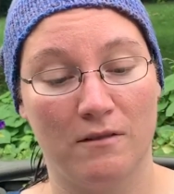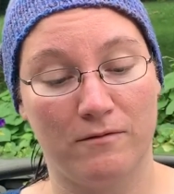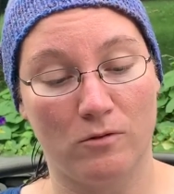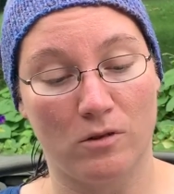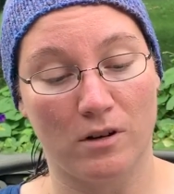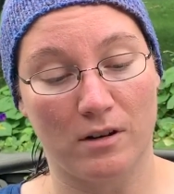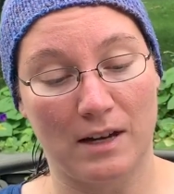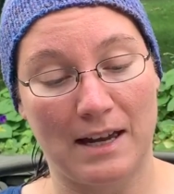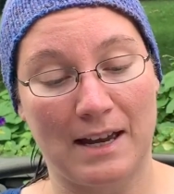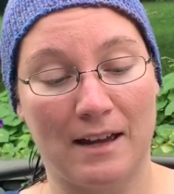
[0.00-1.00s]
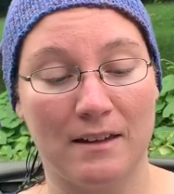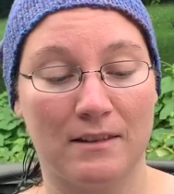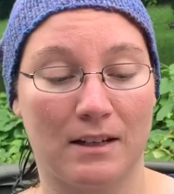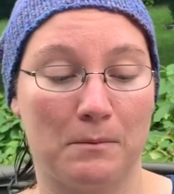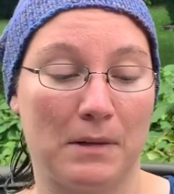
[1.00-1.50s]
for a hat
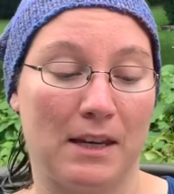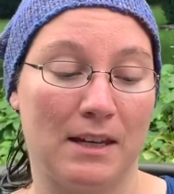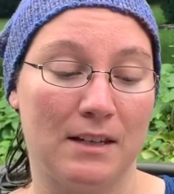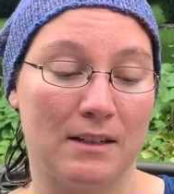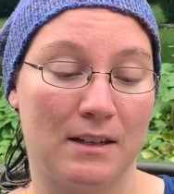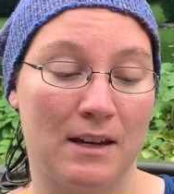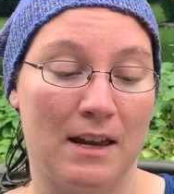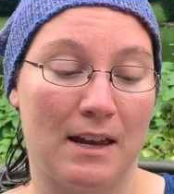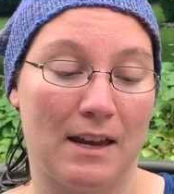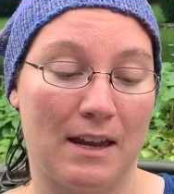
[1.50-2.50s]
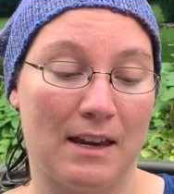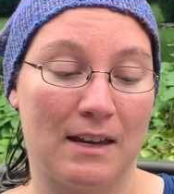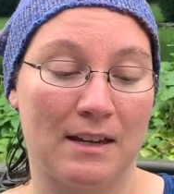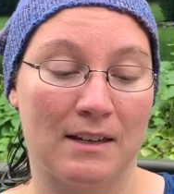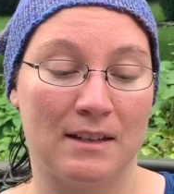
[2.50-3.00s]
that I made.
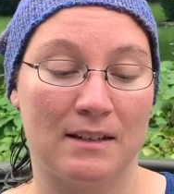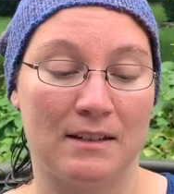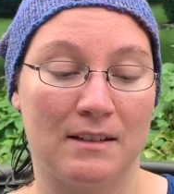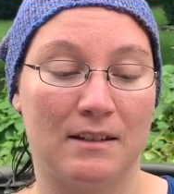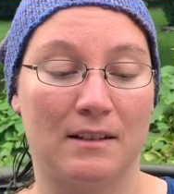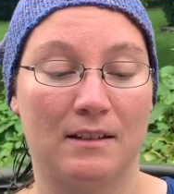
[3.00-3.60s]
And